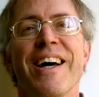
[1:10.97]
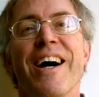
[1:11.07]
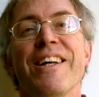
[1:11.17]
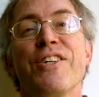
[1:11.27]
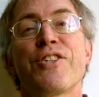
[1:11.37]

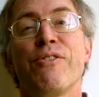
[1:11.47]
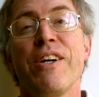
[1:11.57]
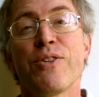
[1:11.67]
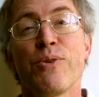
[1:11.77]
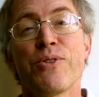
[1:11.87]
Uh, the screen
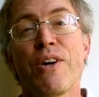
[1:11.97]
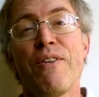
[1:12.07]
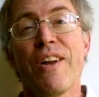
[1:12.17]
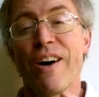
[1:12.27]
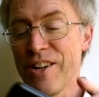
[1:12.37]
is also
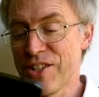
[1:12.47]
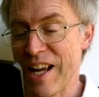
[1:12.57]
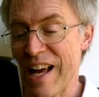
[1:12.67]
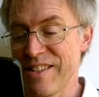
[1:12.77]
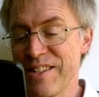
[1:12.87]
larger,
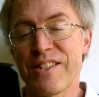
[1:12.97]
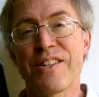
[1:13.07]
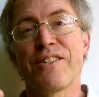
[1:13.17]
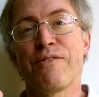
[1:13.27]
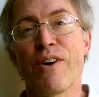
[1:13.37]
as is
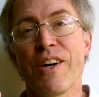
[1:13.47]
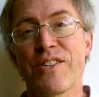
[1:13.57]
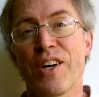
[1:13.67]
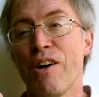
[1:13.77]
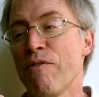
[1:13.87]
the device
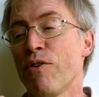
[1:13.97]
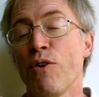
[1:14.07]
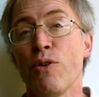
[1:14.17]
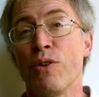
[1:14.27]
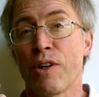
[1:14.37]

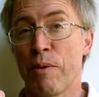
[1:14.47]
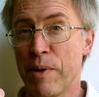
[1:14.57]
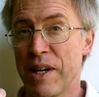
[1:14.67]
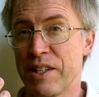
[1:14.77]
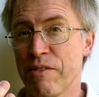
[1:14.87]
overall
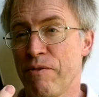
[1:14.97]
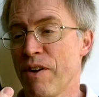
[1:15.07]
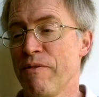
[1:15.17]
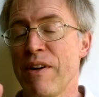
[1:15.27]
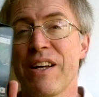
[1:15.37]
compared to the
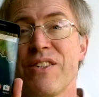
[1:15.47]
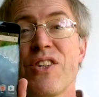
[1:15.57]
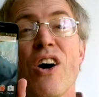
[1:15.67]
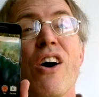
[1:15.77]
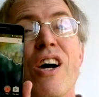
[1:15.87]
5X. It's
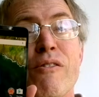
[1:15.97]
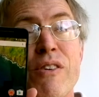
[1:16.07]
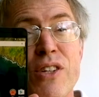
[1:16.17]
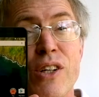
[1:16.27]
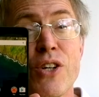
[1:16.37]
higher
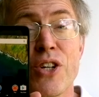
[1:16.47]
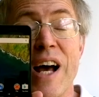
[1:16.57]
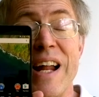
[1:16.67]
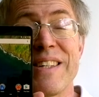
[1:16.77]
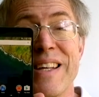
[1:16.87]
resolution
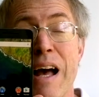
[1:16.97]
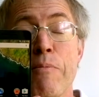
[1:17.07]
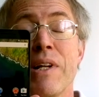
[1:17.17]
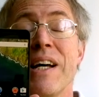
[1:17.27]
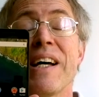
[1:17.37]
and it's
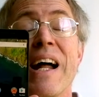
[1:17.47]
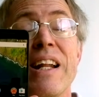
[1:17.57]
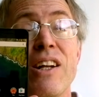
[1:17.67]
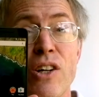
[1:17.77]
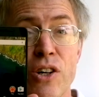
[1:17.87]
AMOLED and
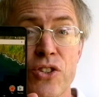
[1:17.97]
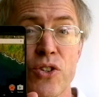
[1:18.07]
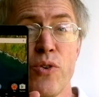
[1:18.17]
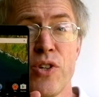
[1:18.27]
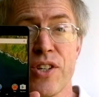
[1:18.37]
it looks
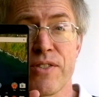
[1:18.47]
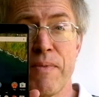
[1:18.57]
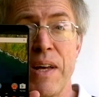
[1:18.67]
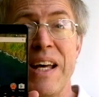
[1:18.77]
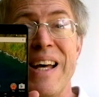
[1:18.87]
gorgeous.
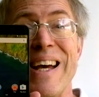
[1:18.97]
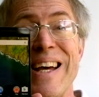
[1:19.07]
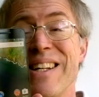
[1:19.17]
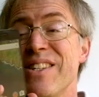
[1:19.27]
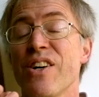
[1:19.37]

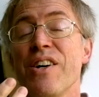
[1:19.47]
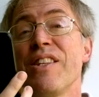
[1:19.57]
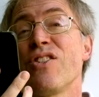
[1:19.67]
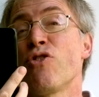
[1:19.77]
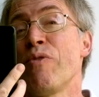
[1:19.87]
Inside
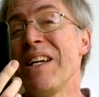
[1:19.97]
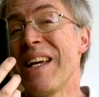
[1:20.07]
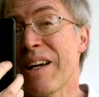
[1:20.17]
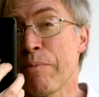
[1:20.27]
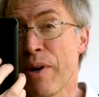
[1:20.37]
there's 3
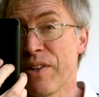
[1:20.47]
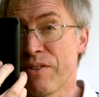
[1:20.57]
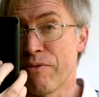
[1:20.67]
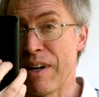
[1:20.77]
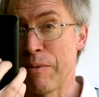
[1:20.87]
gigabytes
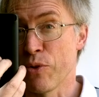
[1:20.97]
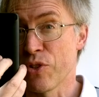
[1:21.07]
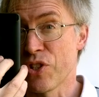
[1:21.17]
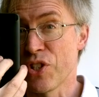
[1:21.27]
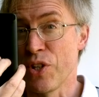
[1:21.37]
of RAM, not
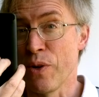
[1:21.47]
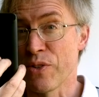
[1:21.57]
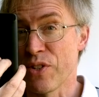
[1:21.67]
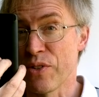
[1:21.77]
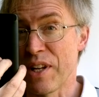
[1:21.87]
2,
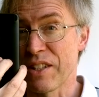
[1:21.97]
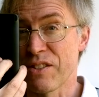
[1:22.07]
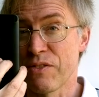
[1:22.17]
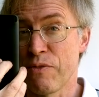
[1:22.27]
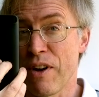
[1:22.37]
as on the
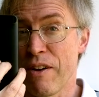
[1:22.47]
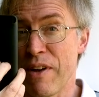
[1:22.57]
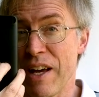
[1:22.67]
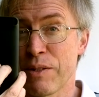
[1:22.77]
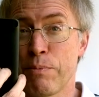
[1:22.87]
Nexus
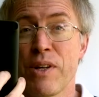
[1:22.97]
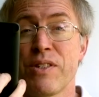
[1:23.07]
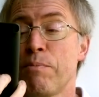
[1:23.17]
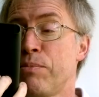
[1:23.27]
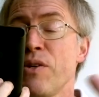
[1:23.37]
5X, plus
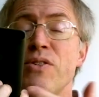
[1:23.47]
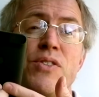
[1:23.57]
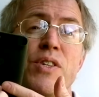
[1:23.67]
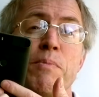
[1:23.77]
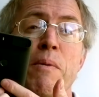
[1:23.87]
the processor
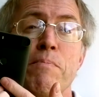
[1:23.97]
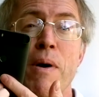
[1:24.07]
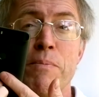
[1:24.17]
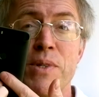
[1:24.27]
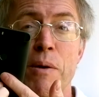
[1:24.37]
has been
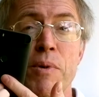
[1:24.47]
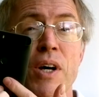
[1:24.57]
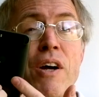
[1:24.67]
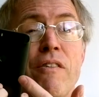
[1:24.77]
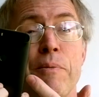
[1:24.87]
bumped up
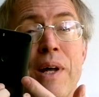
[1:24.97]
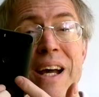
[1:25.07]
from an